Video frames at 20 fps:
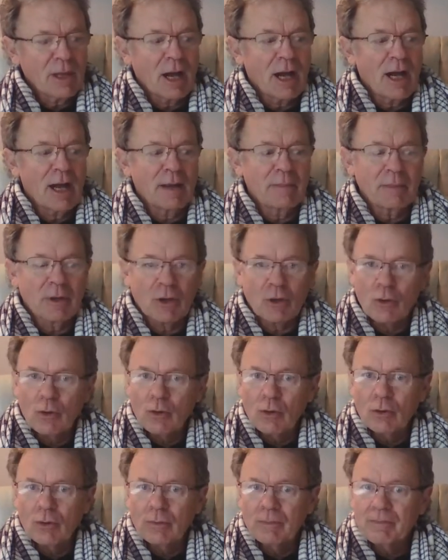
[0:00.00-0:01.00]
I am a
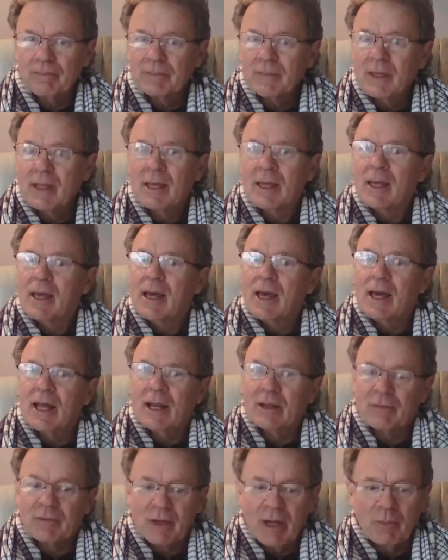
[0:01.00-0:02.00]
girl, and
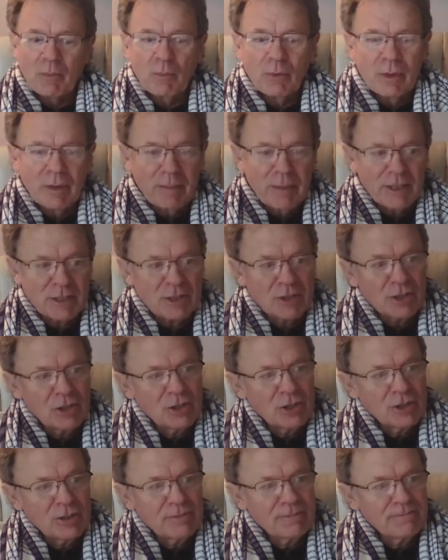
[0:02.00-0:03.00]
I've come with a
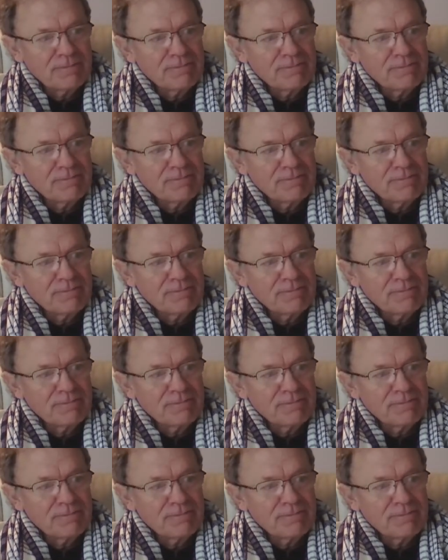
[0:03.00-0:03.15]
message.